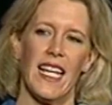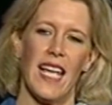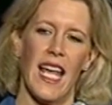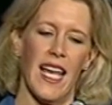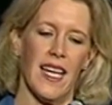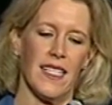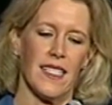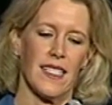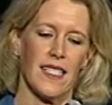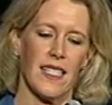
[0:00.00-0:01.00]
And
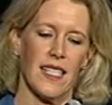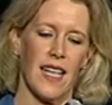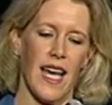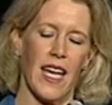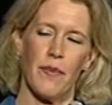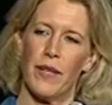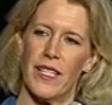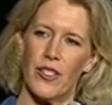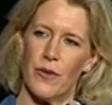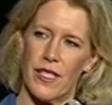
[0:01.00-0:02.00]
I had a
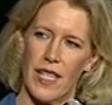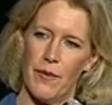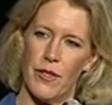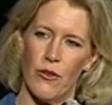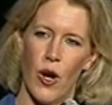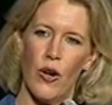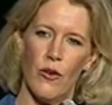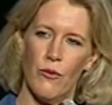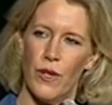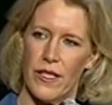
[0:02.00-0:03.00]
place to escape to.
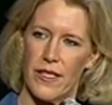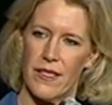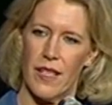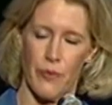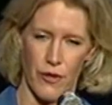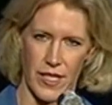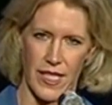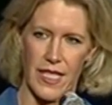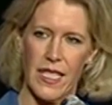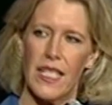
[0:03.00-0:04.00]
Home was a
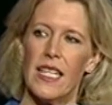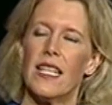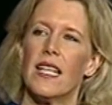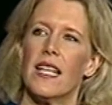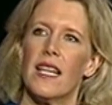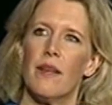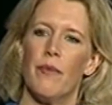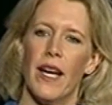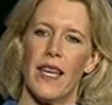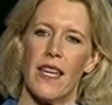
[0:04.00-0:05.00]
prison,
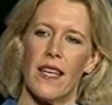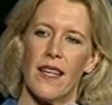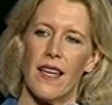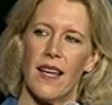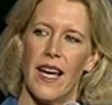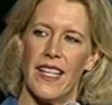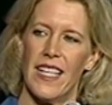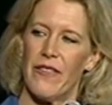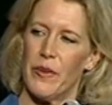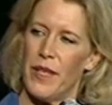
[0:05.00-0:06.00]
but I didn't
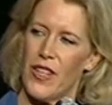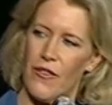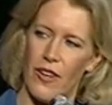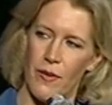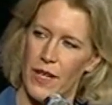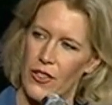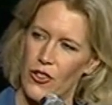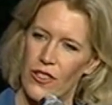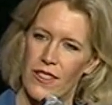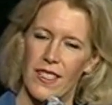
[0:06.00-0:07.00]
have to be there very much.
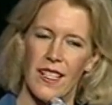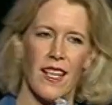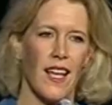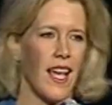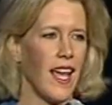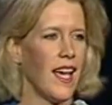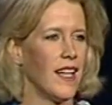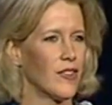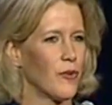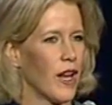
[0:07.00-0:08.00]

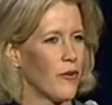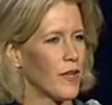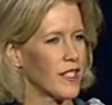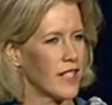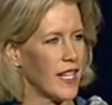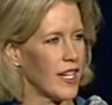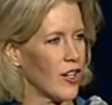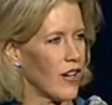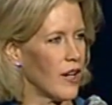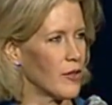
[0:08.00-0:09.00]
And when I wasn't
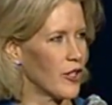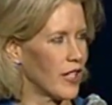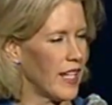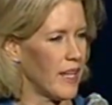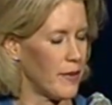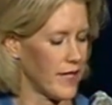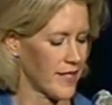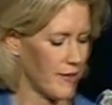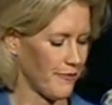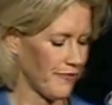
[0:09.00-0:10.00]
there, I was on
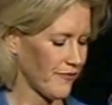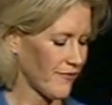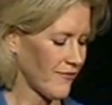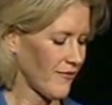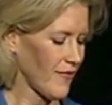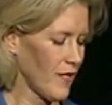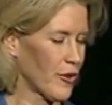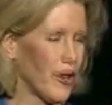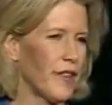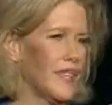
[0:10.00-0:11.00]
campus with
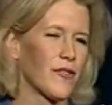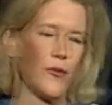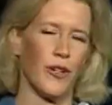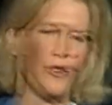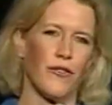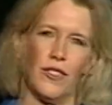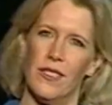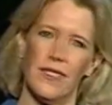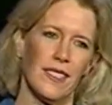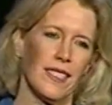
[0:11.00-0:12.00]
all these wonderful,